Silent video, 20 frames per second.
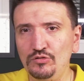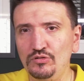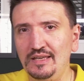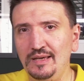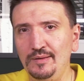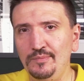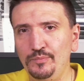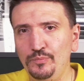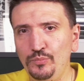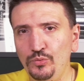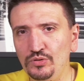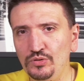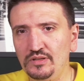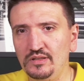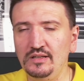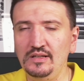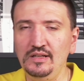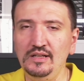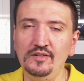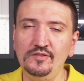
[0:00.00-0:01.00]
you can
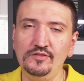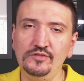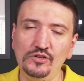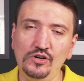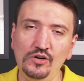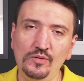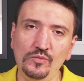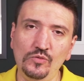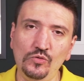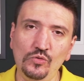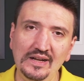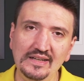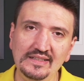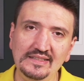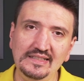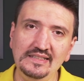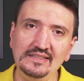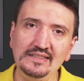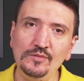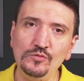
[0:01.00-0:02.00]
put from one
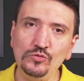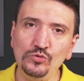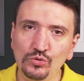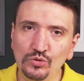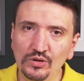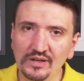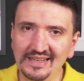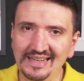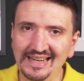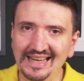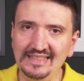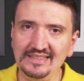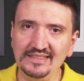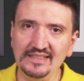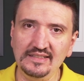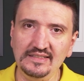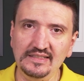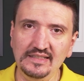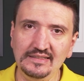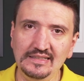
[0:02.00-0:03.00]
system to
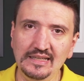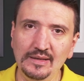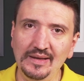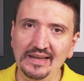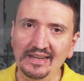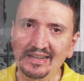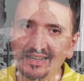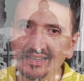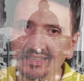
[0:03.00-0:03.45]
another system and